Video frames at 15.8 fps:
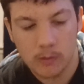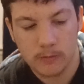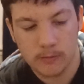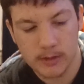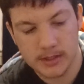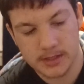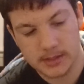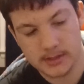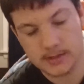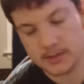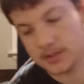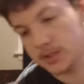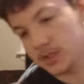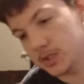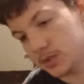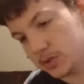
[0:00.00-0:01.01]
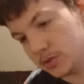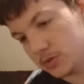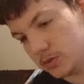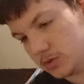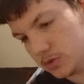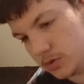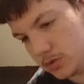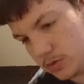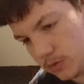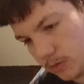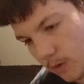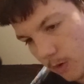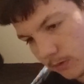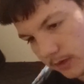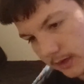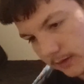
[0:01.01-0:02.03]
which is
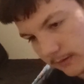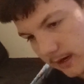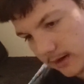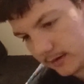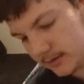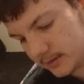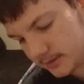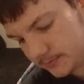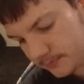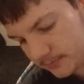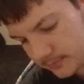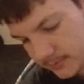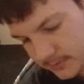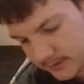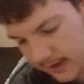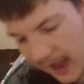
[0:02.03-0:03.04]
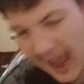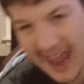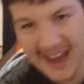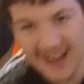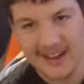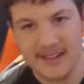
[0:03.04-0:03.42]
only around ten.